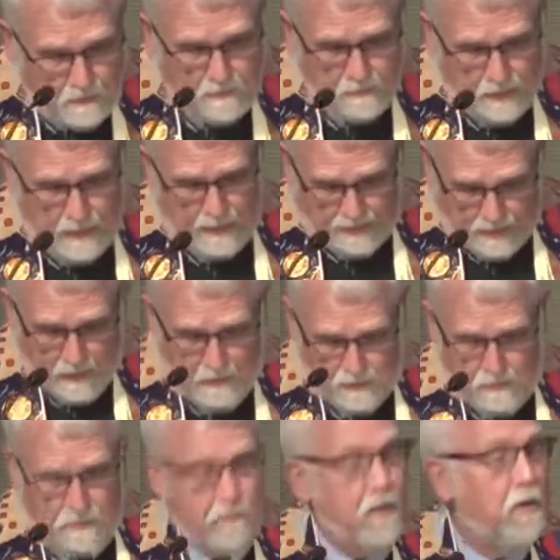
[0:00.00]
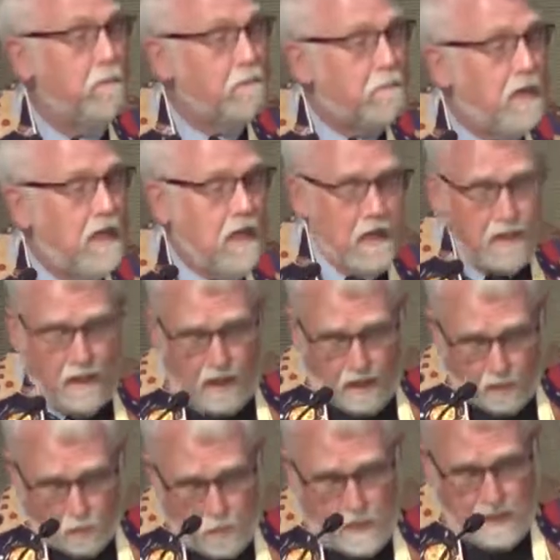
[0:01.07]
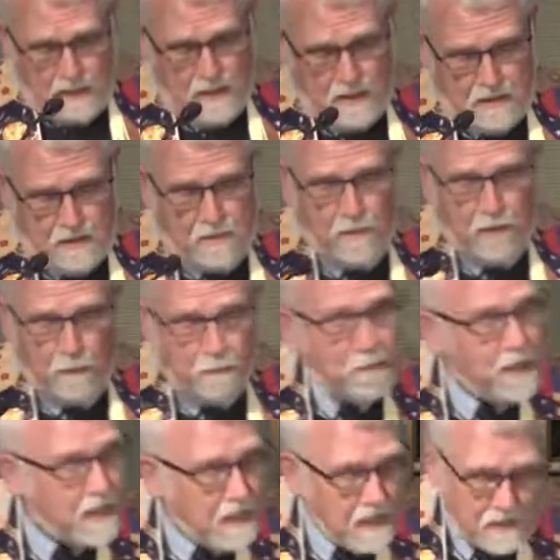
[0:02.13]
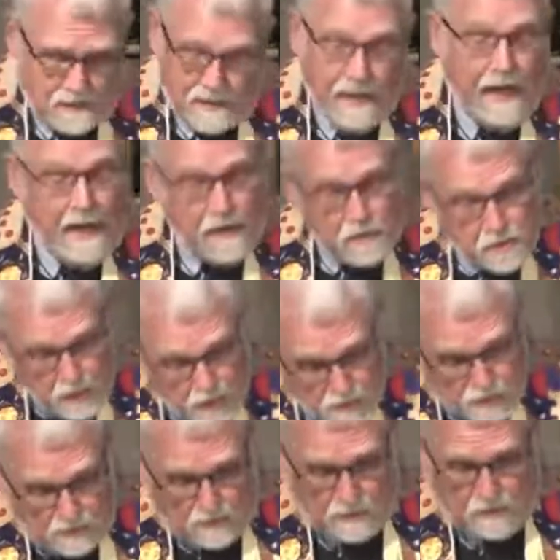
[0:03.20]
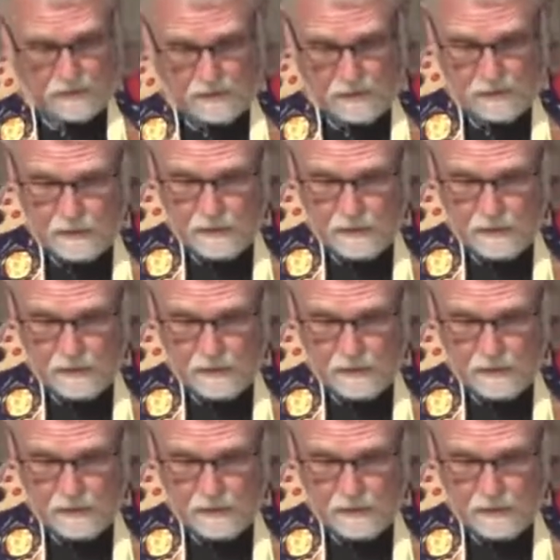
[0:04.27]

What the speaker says: of my heart for being our witness for peace and justice.